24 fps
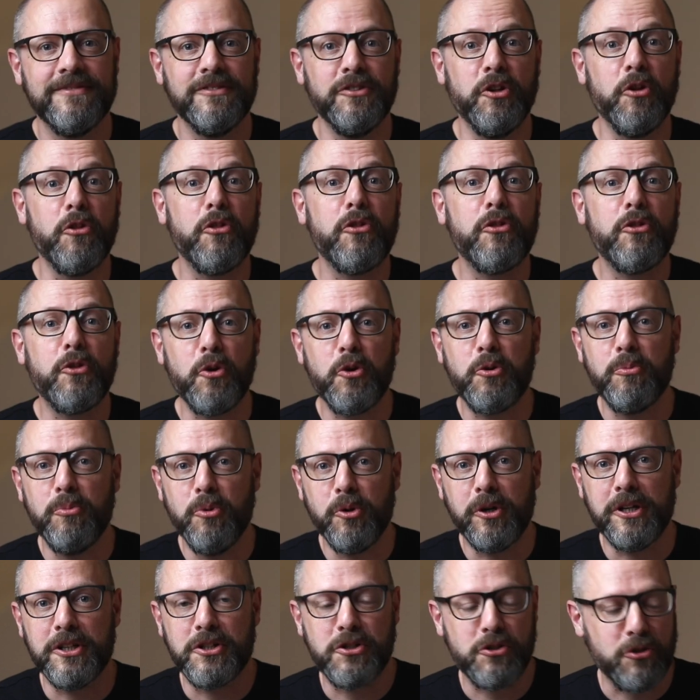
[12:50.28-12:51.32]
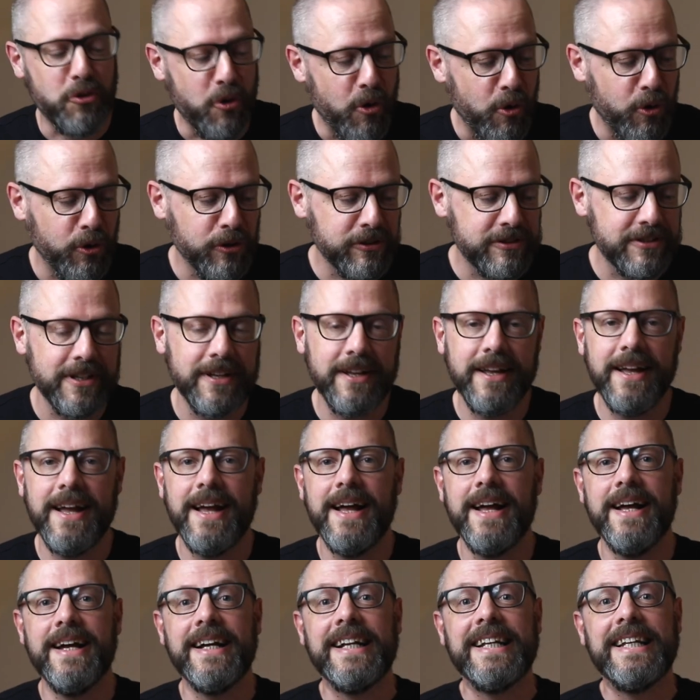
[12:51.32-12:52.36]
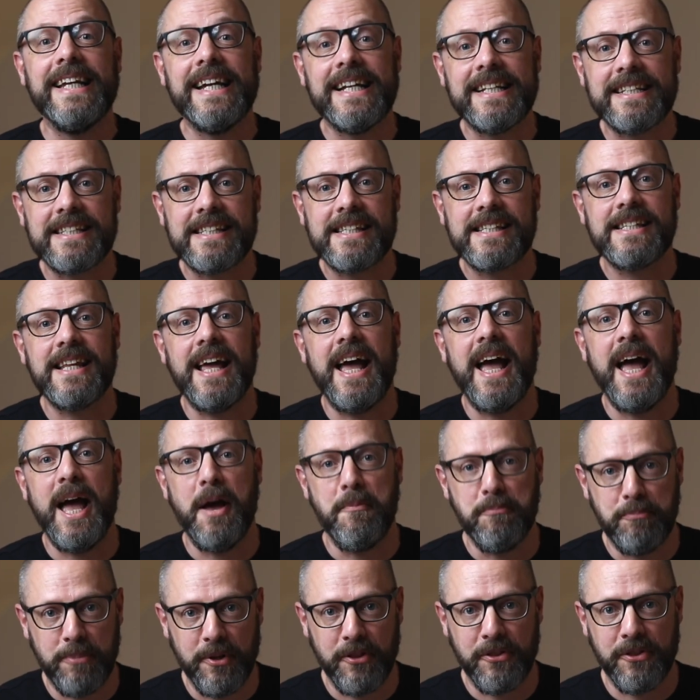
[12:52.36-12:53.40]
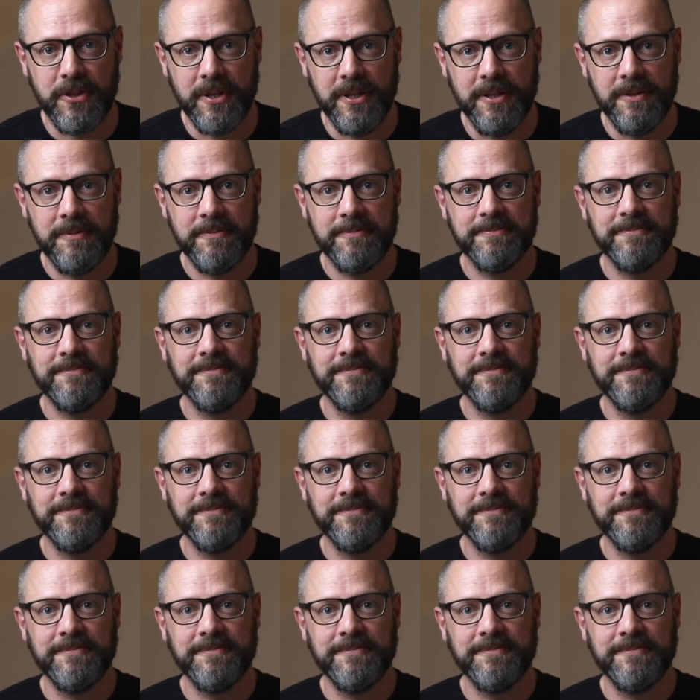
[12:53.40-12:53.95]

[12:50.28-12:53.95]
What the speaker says: The third book is called Against Empathy.